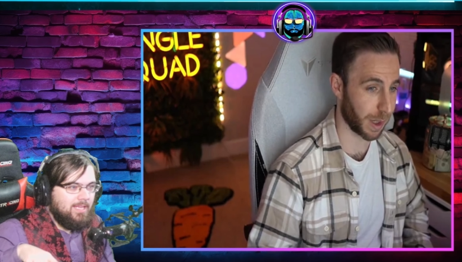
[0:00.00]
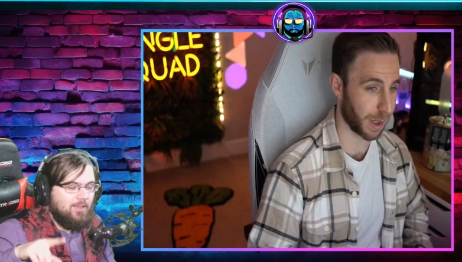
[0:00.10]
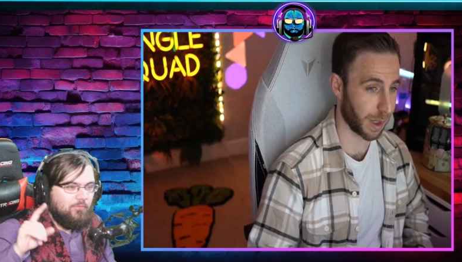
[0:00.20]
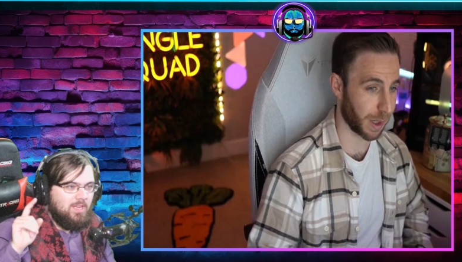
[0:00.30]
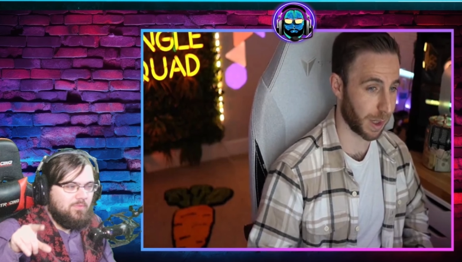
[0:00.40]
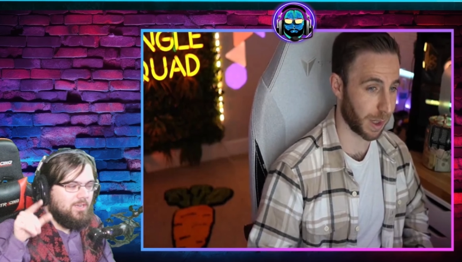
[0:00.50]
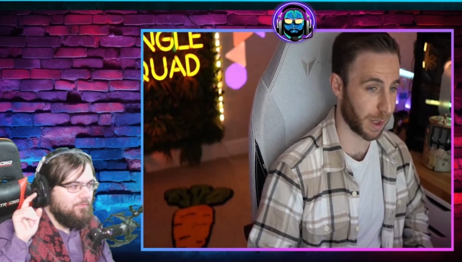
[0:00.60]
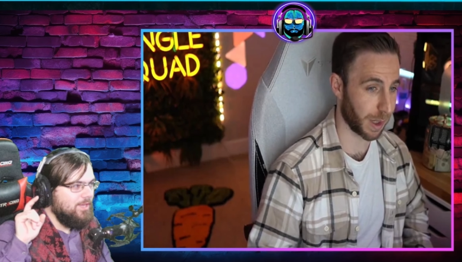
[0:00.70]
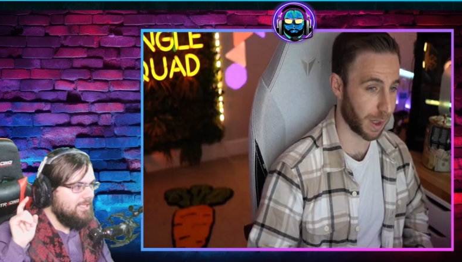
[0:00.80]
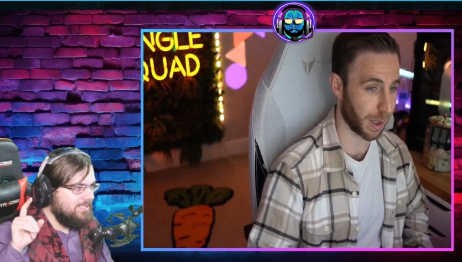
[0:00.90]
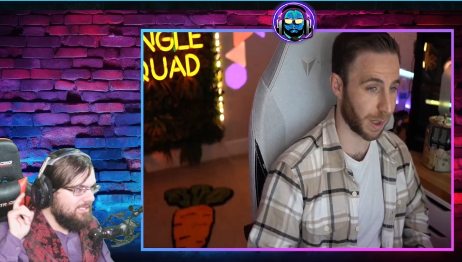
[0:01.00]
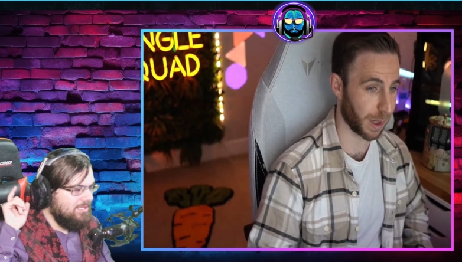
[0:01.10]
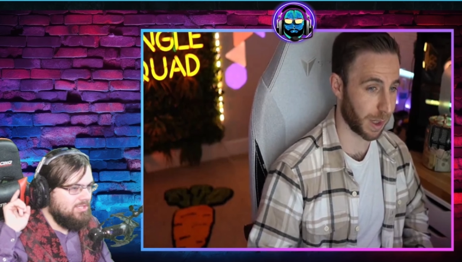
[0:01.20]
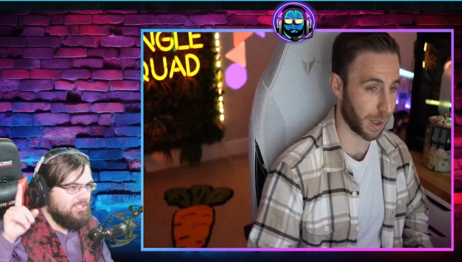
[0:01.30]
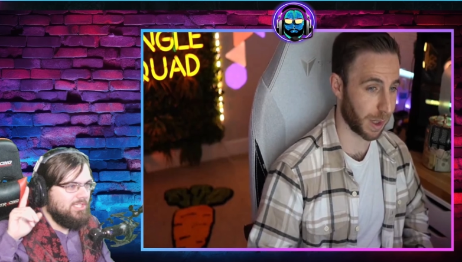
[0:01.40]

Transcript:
Speaker 1: if even if he's is